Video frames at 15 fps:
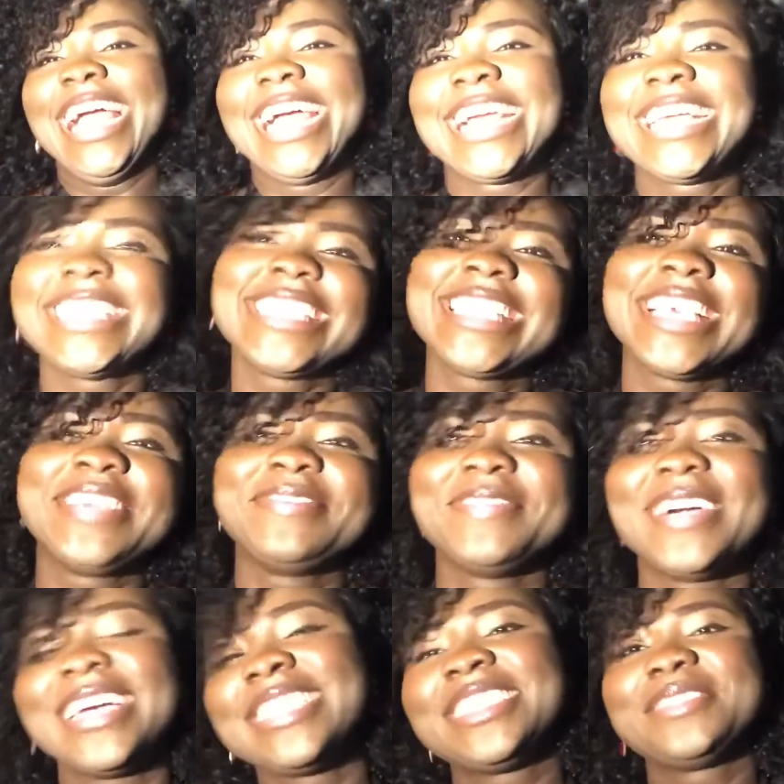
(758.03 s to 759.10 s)
I can't say
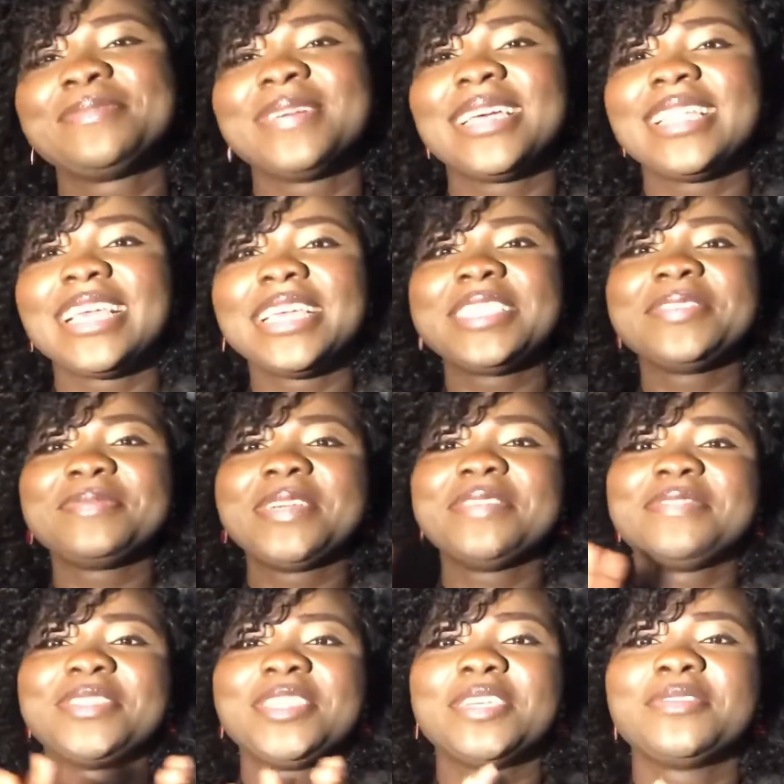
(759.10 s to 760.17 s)
much, but ending my
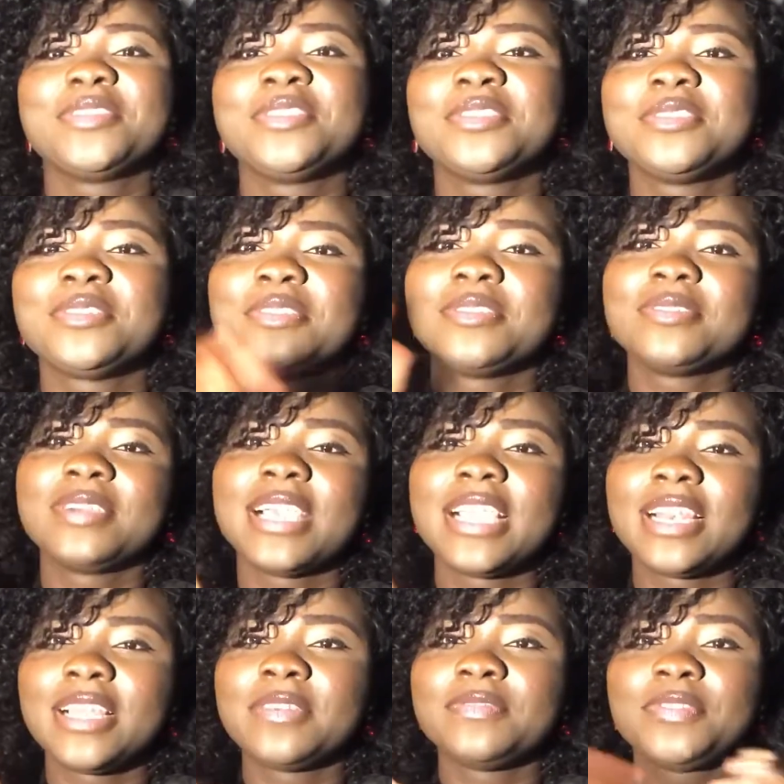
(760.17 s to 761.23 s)
video, I want you to know I
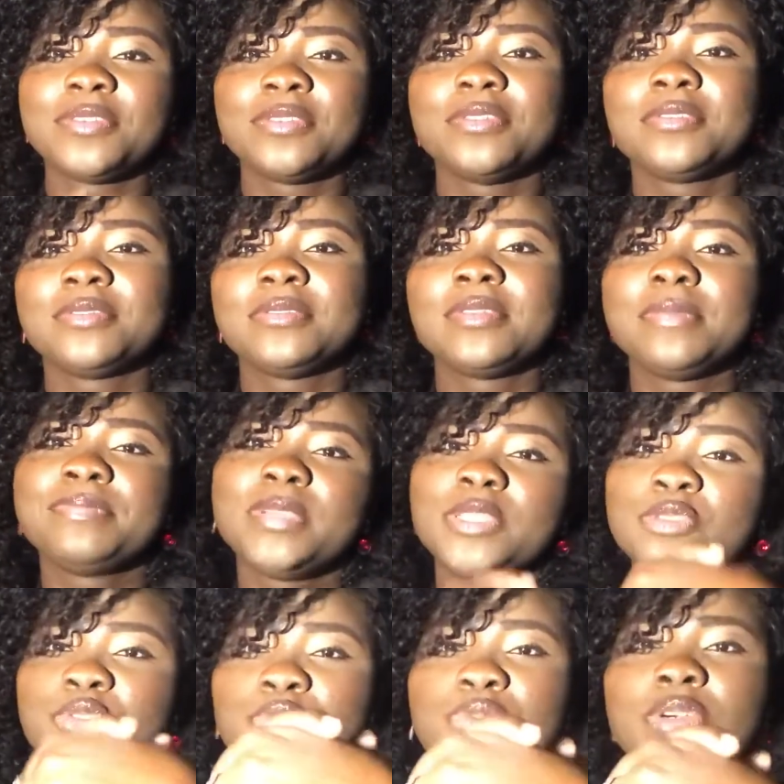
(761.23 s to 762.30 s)
love you.
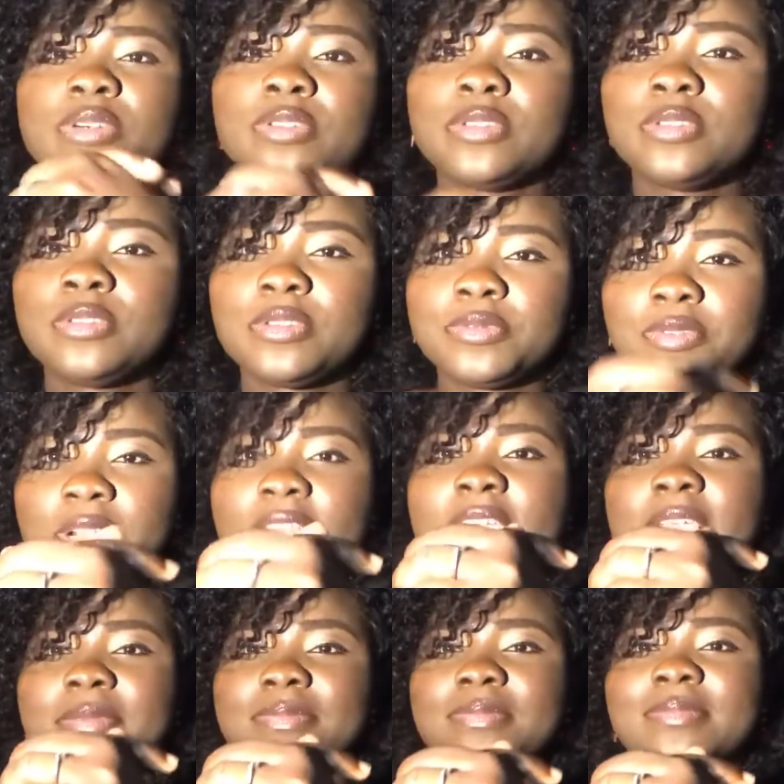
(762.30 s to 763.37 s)
Please do well to
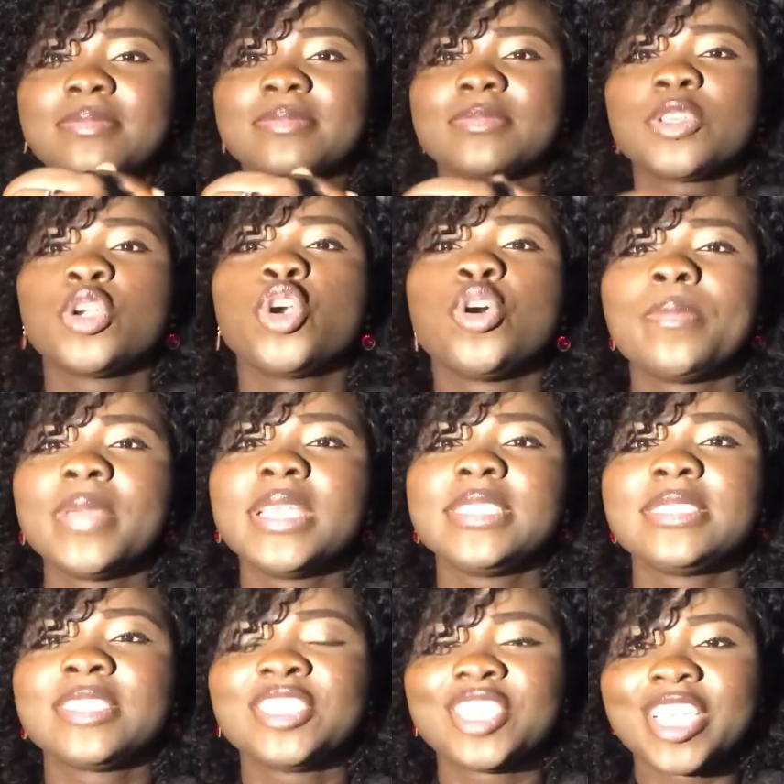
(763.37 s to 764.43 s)
subscribe, comment,
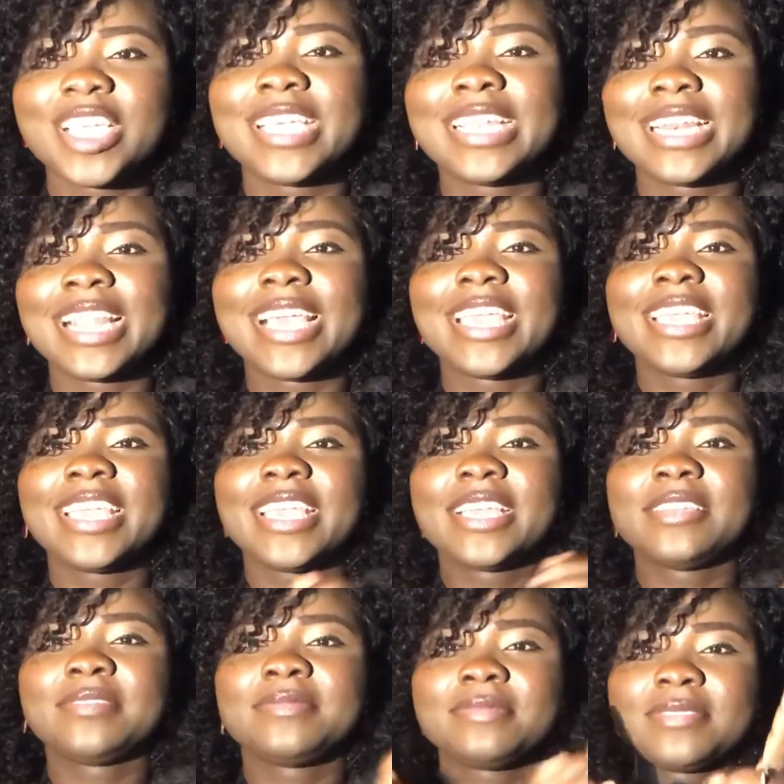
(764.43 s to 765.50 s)
share, and like,
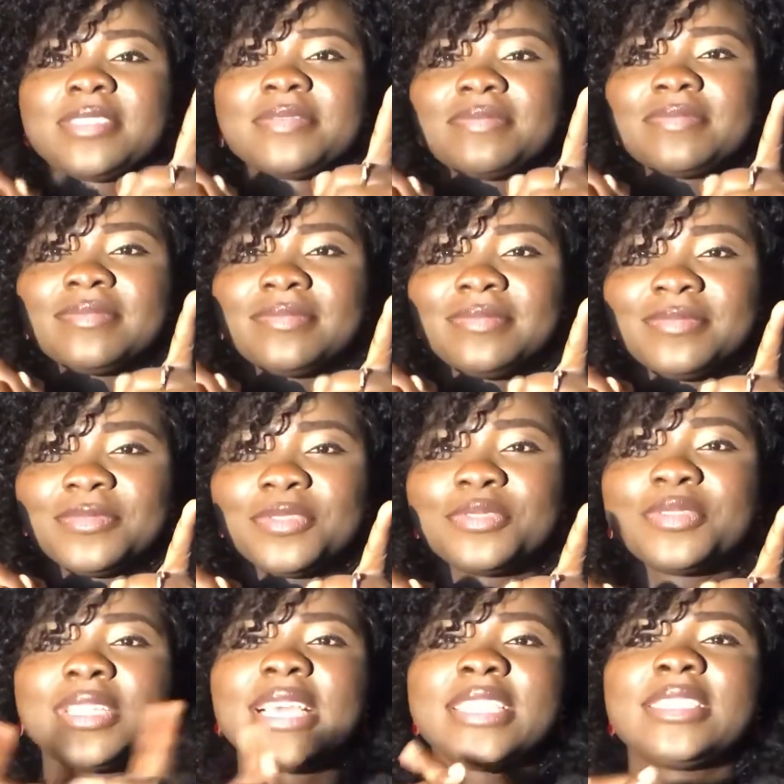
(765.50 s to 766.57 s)
and know
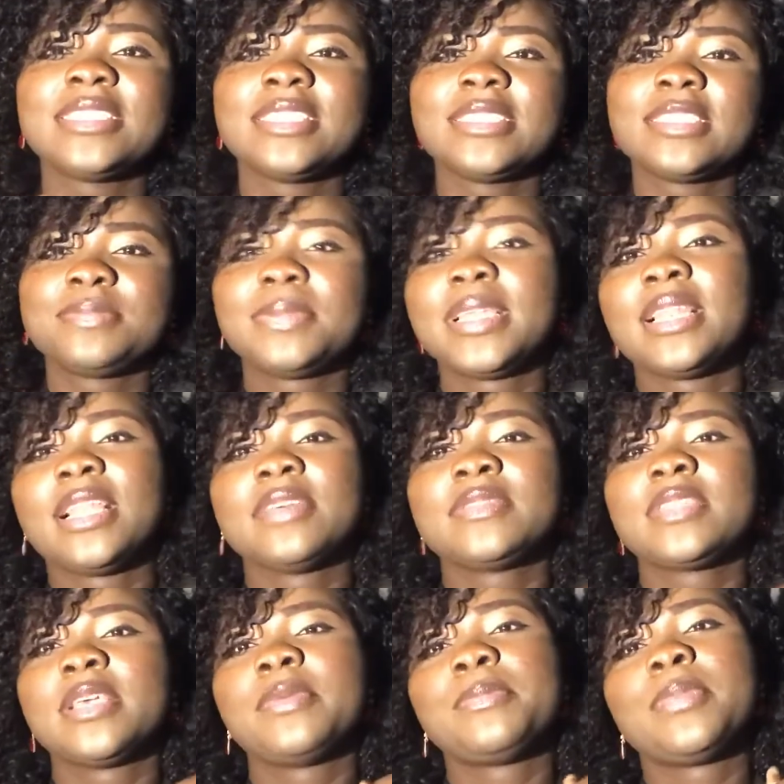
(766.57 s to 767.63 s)
that this is PettLuv's
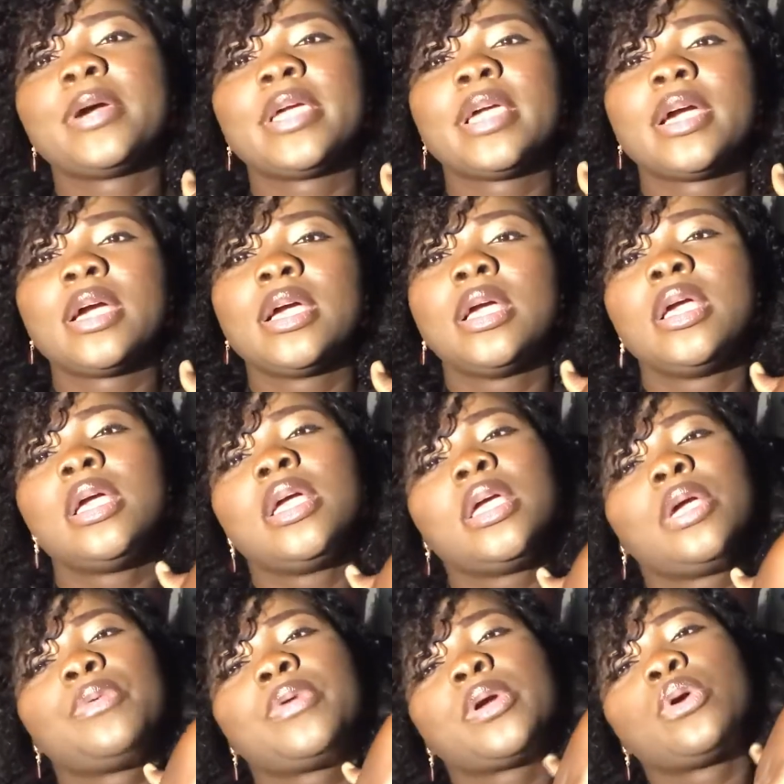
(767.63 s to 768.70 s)
Empire,
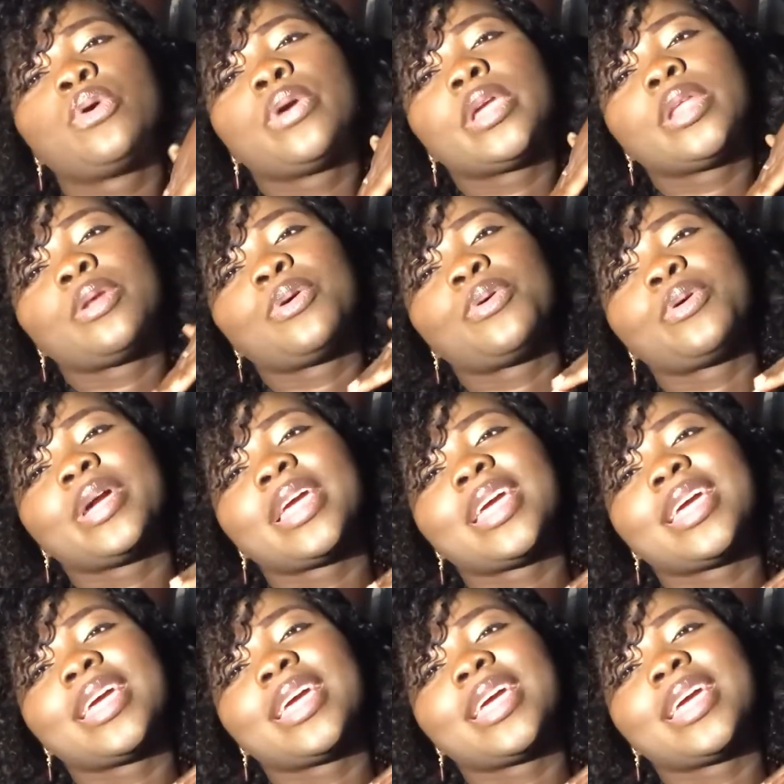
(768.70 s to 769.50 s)
and we're going nowhere.